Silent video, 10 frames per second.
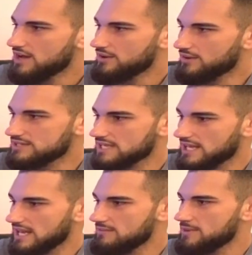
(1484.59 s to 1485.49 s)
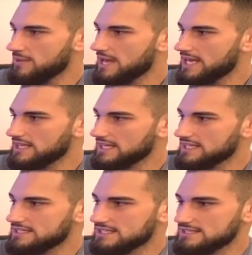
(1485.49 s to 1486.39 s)
Whereas like MMA, at
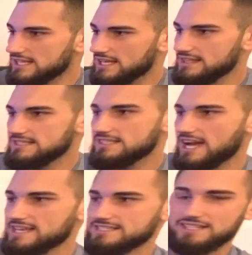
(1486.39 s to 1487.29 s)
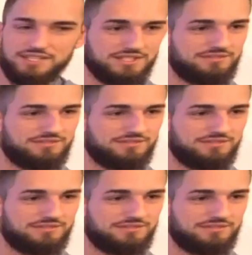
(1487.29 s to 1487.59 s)
least it's like this guy's skills